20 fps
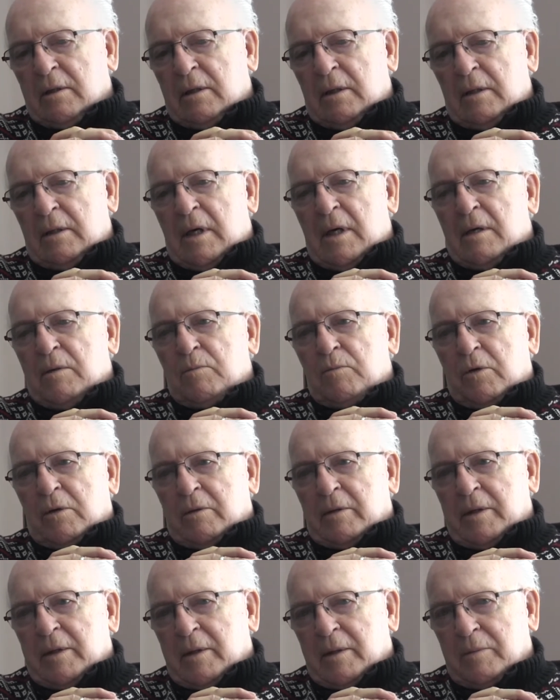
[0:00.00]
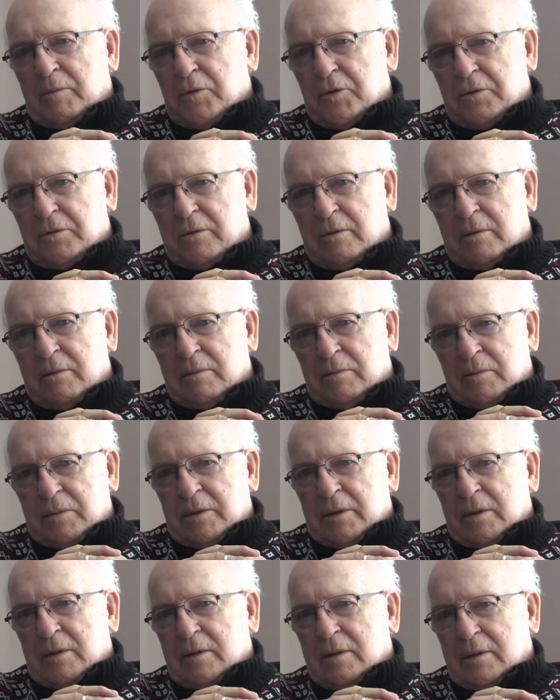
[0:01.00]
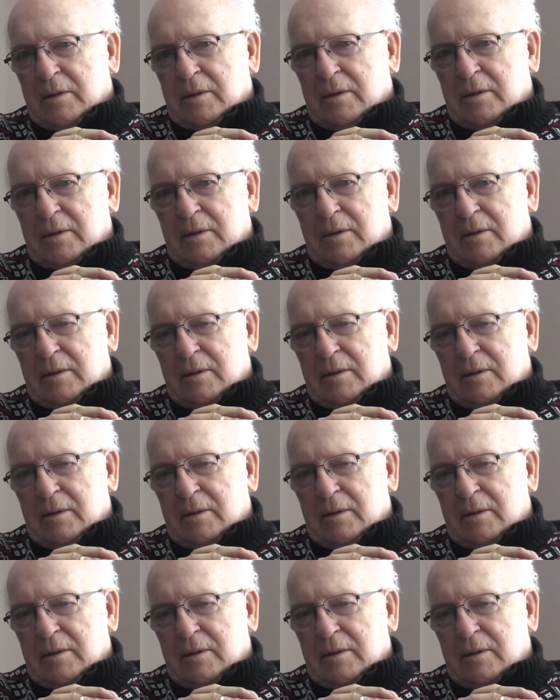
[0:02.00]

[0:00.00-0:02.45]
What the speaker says: it a library, I'm sure, but